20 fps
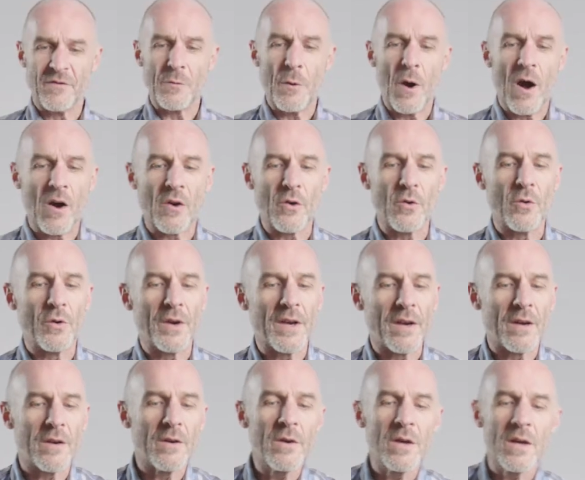Ruark
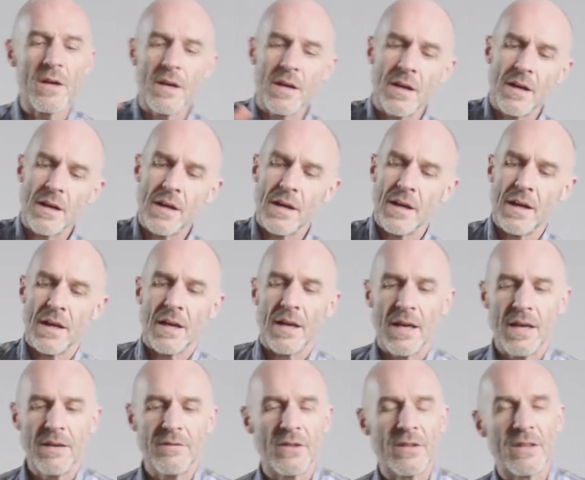Audio.
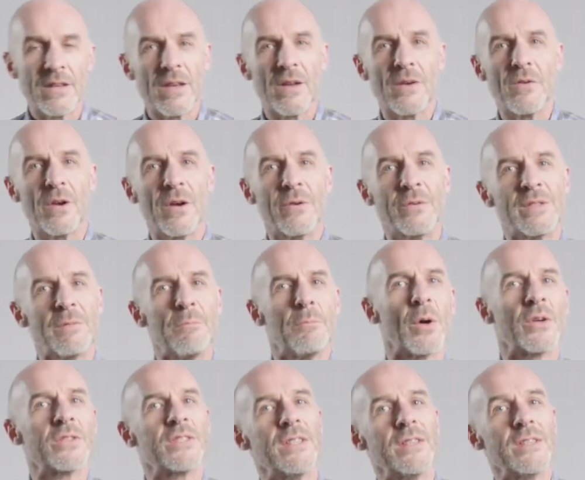Even the logo is
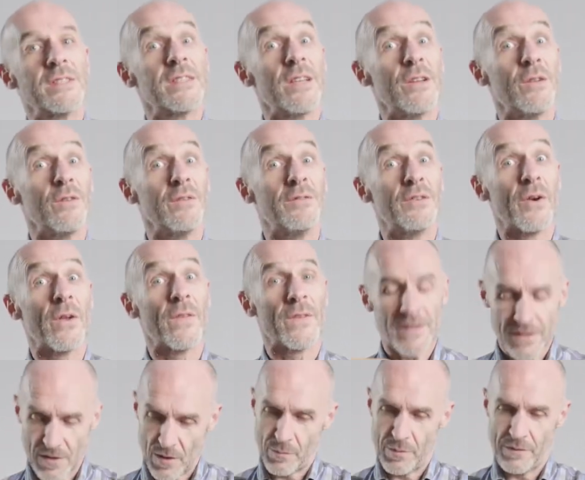embossed in silver on
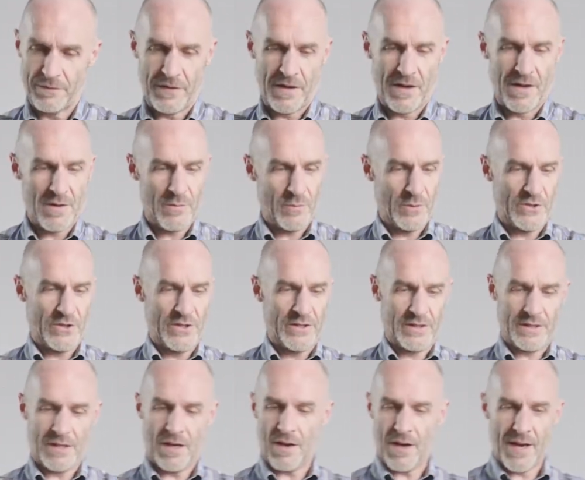the top of there, which is
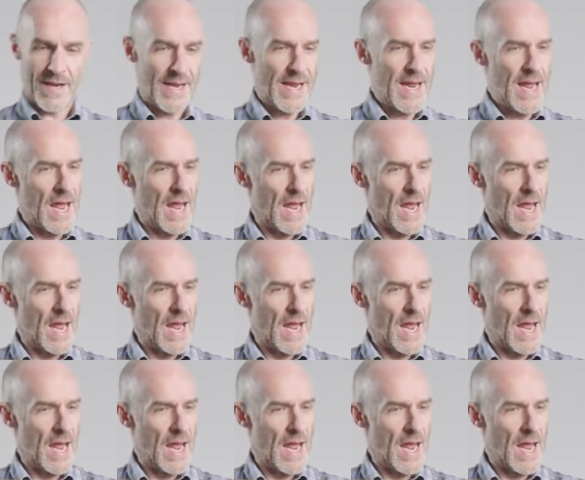tidy.